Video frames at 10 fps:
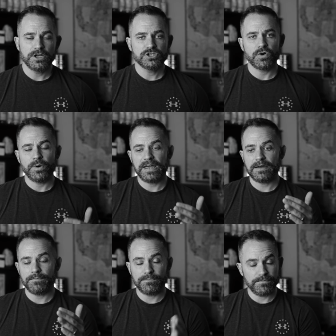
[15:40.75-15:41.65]
So
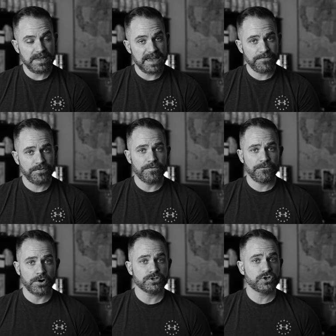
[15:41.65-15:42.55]
if the
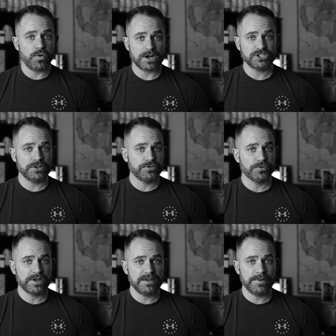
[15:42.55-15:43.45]
first question
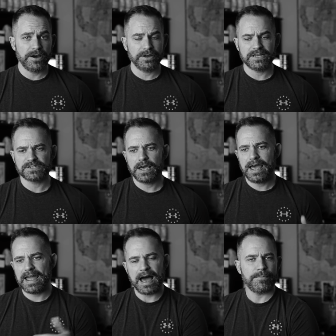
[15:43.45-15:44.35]
through email is,
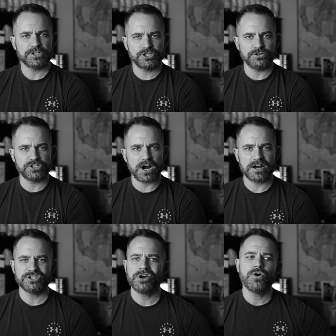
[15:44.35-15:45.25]
hey, how much do you
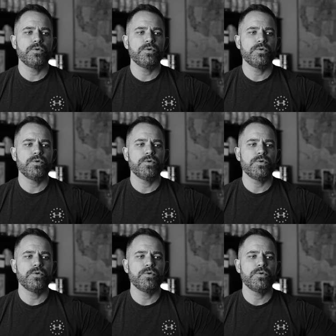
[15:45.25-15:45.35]
charge?